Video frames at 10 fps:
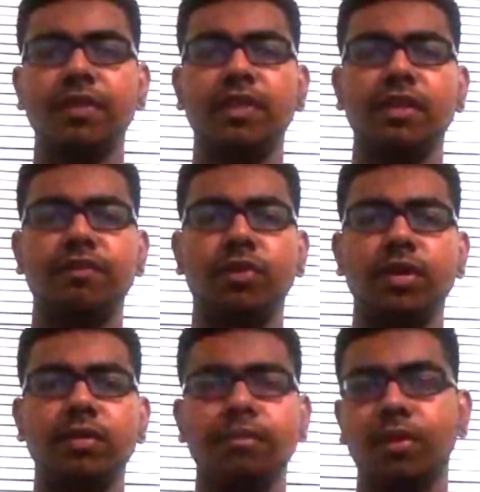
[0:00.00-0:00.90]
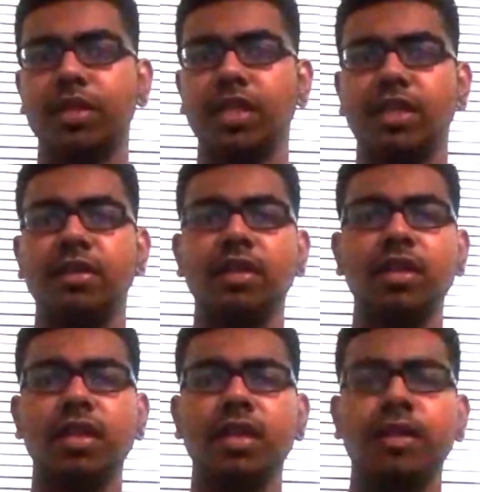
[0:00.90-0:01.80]
therefore blowing air.
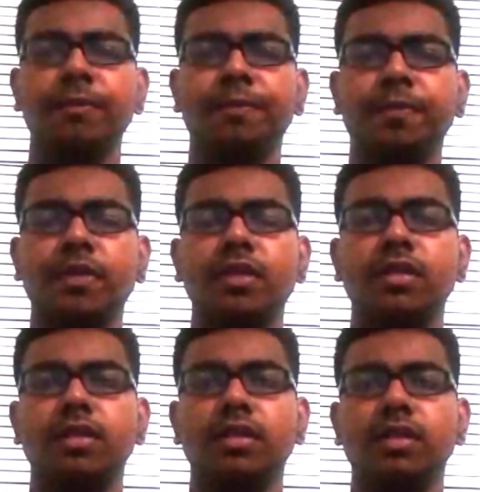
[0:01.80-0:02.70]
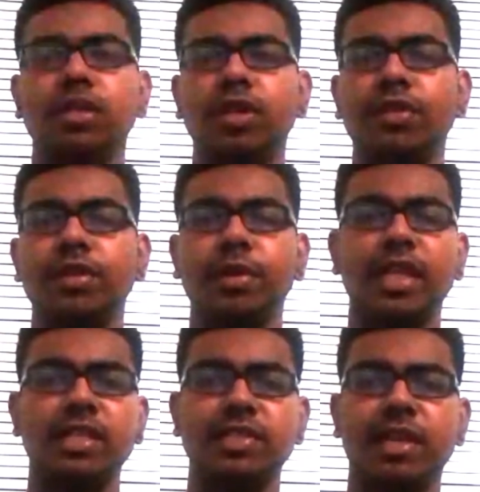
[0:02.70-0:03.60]
Another great
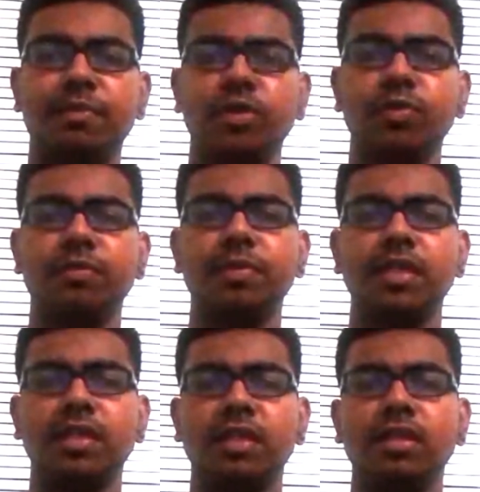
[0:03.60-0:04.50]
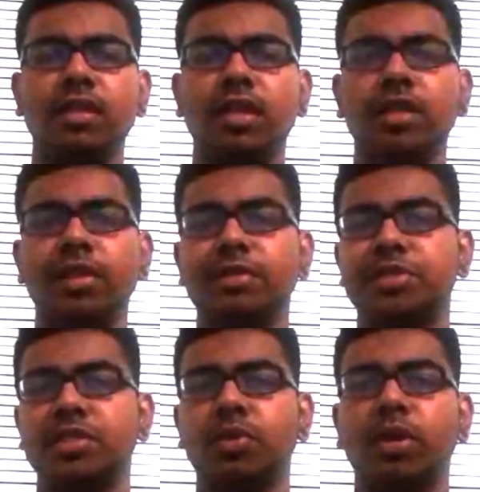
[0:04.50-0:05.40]
example would be an
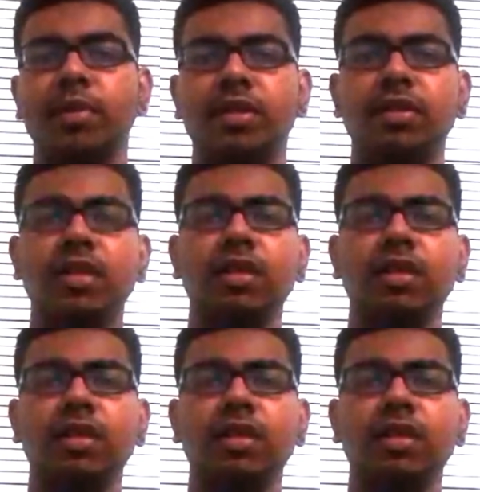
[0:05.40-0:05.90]
electric doorbell.